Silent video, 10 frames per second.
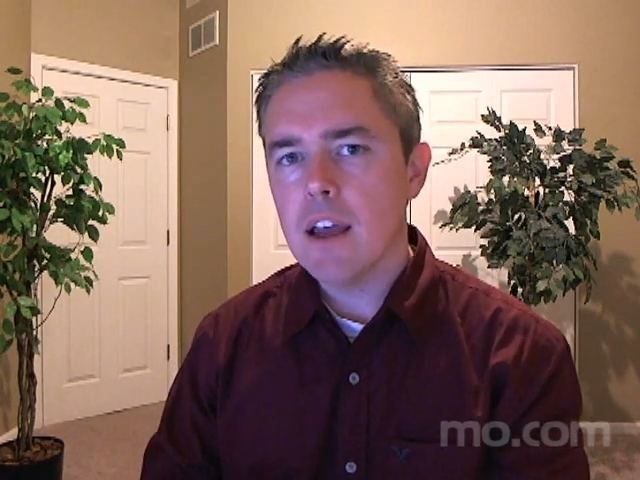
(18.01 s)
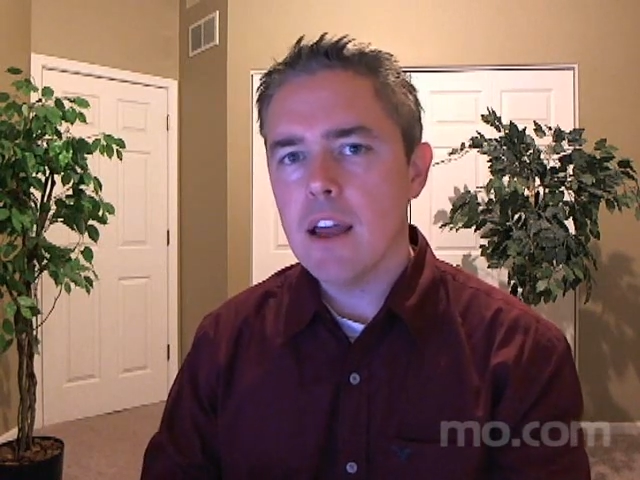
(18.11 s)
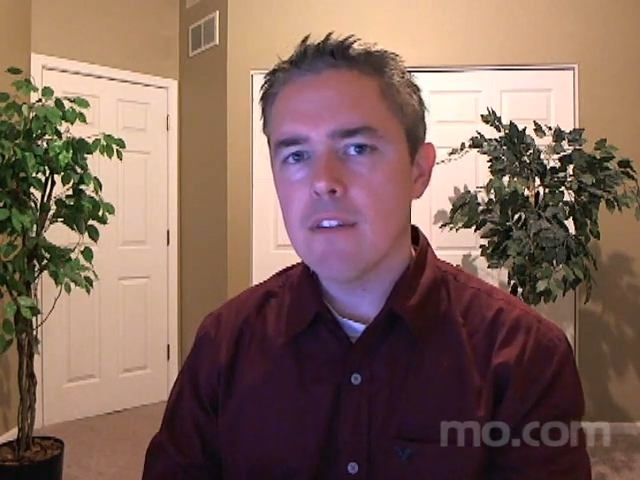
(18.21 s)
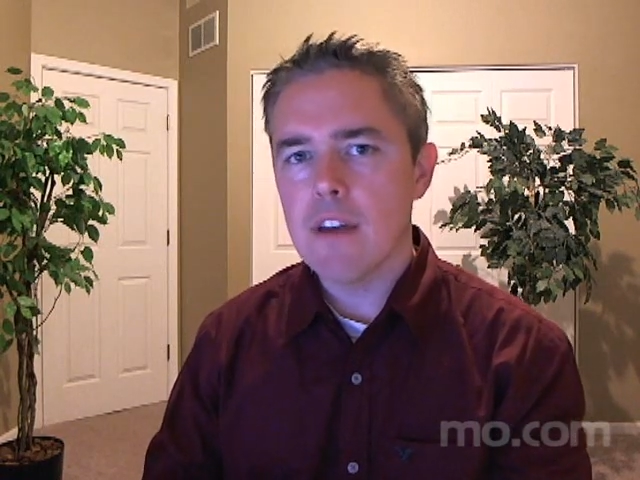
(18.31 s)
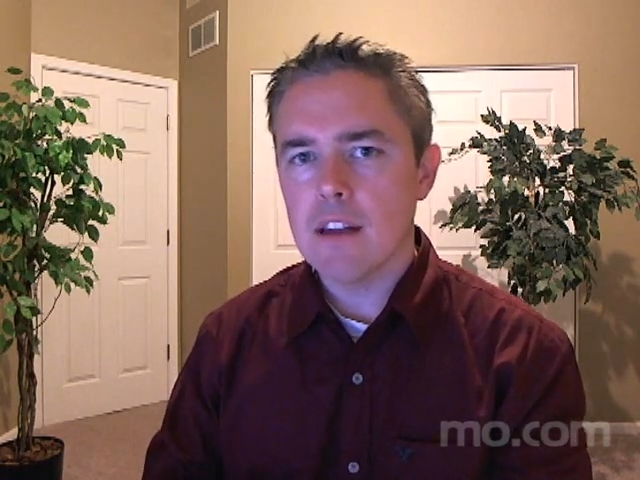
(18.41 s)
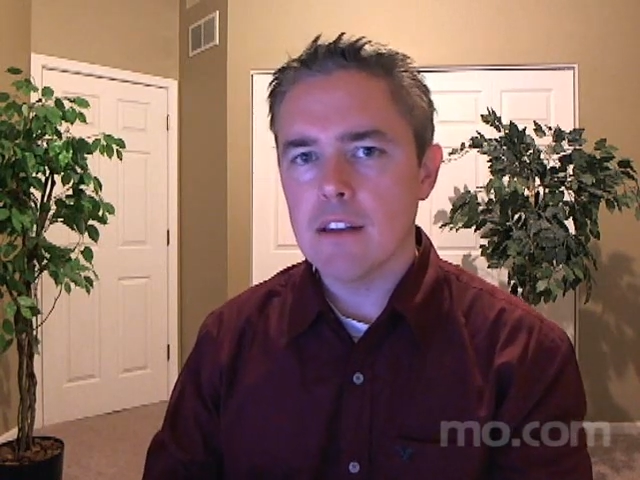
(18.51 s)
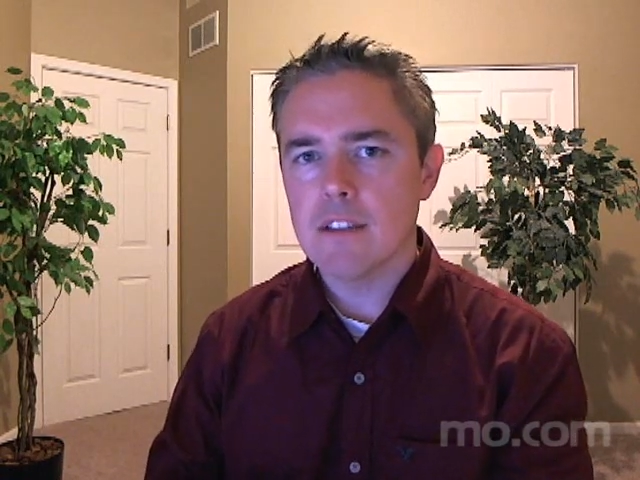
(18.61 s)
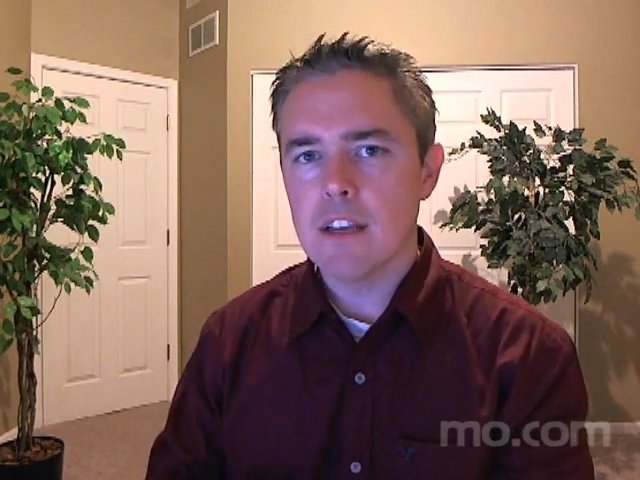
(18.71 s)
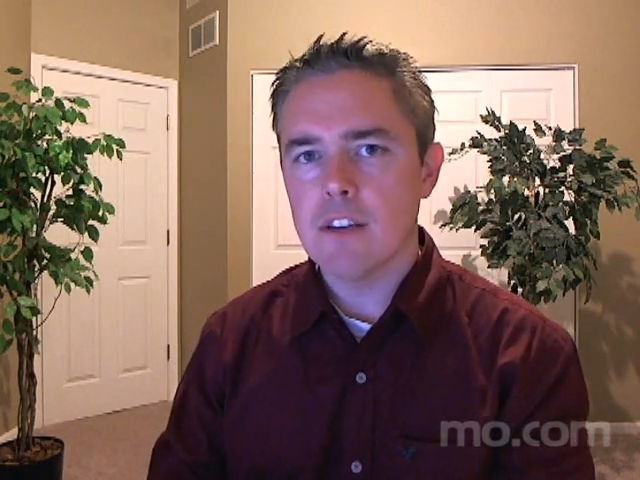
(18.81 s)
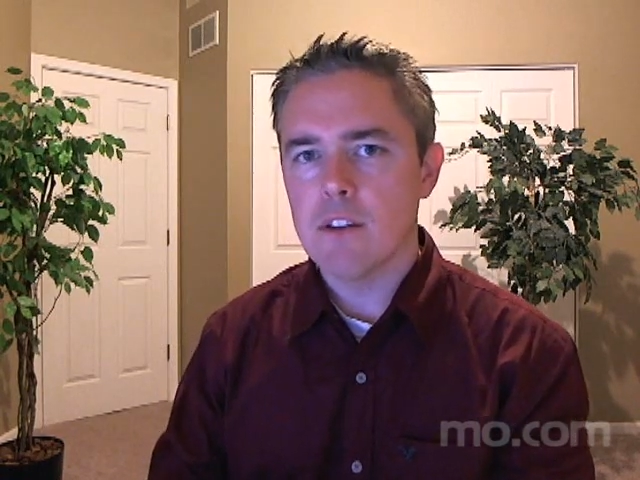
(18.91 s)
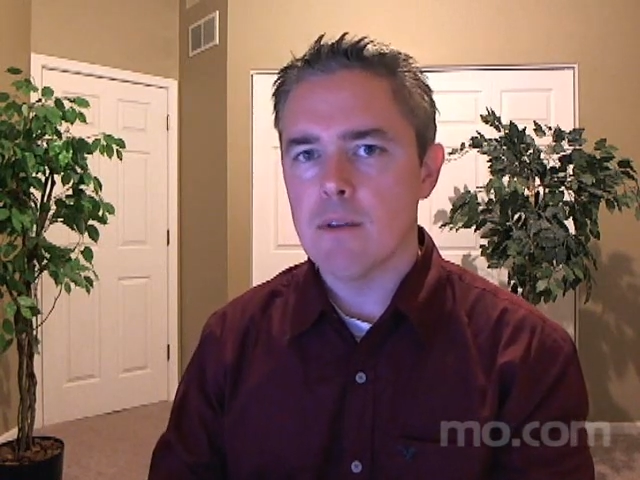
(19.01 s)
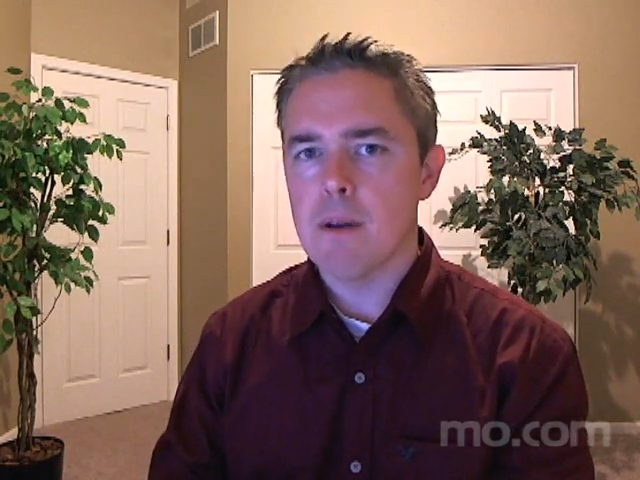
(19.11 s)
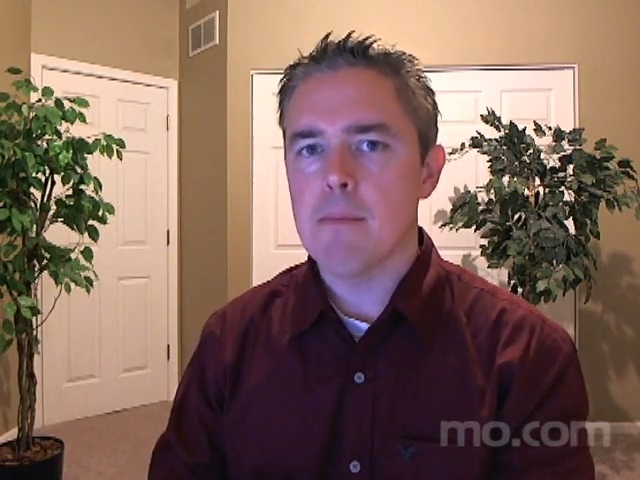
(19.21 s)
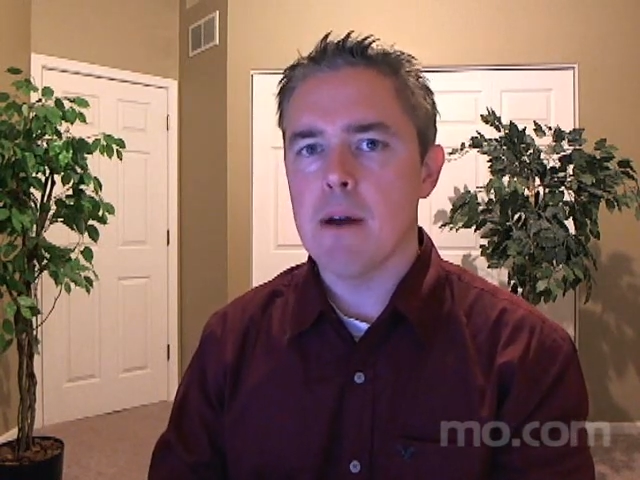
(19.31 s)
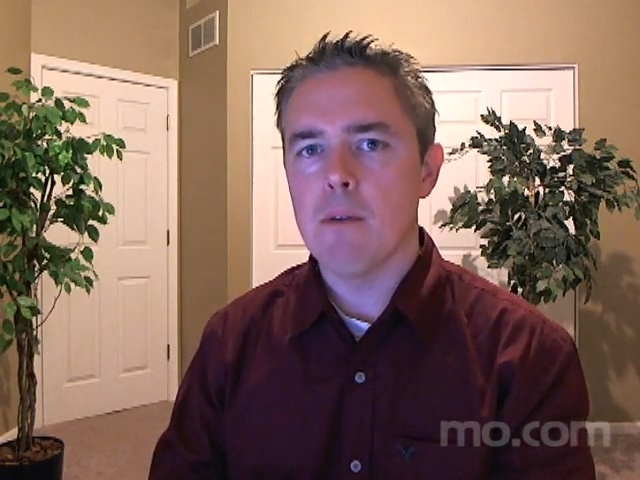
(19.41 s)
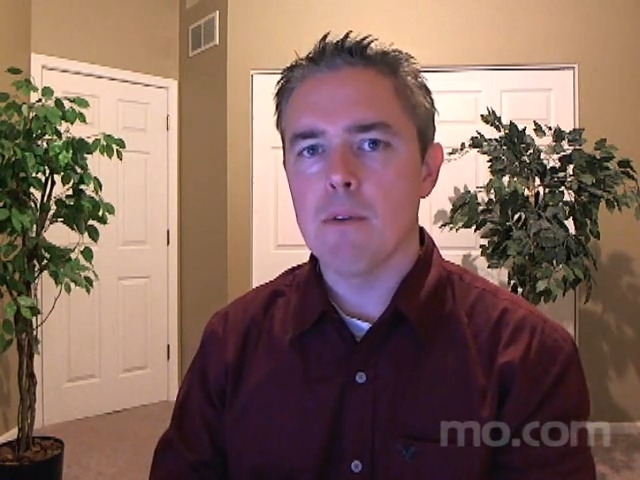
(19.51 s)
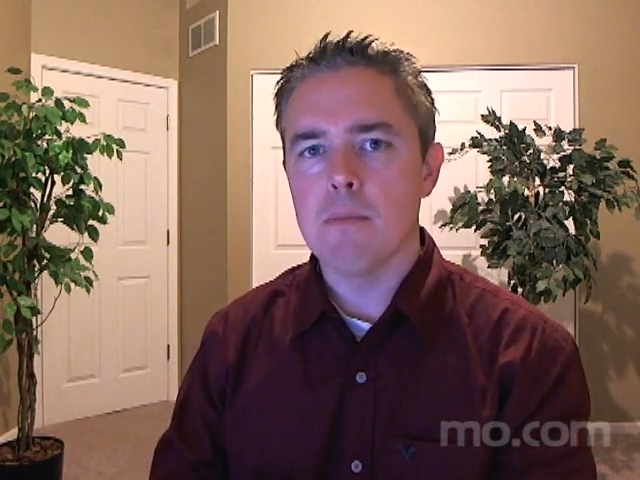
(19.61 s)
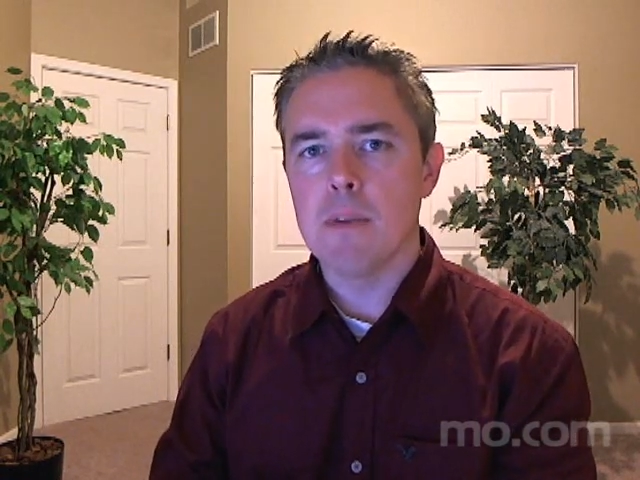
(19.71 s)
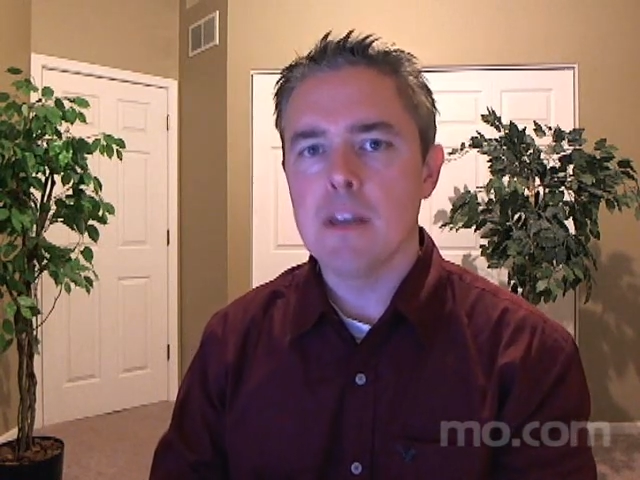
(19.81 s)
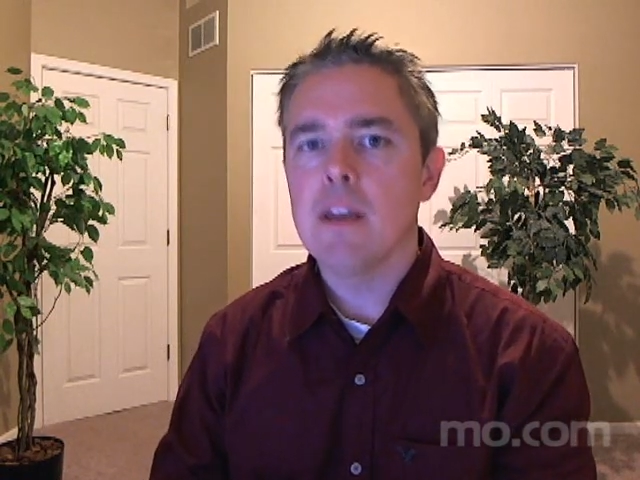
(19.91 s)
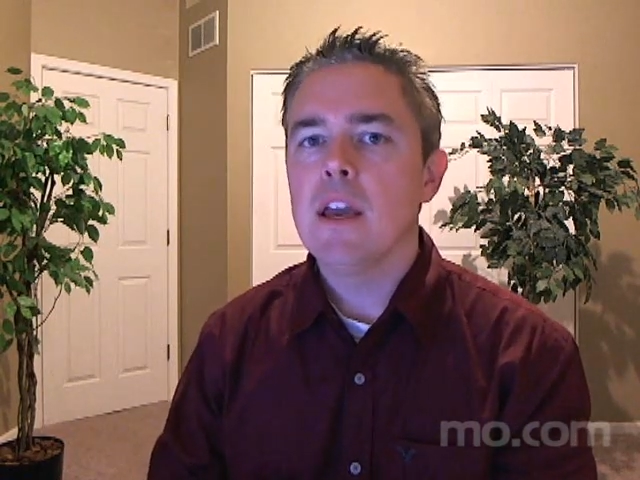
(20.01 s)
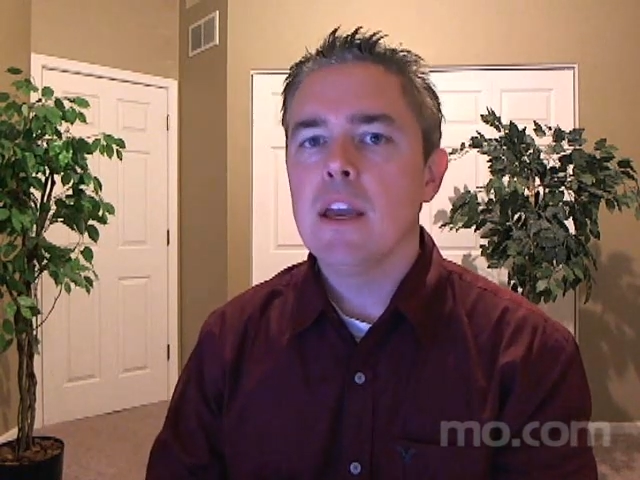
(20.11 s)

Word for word: have Alexander Rambaud with me.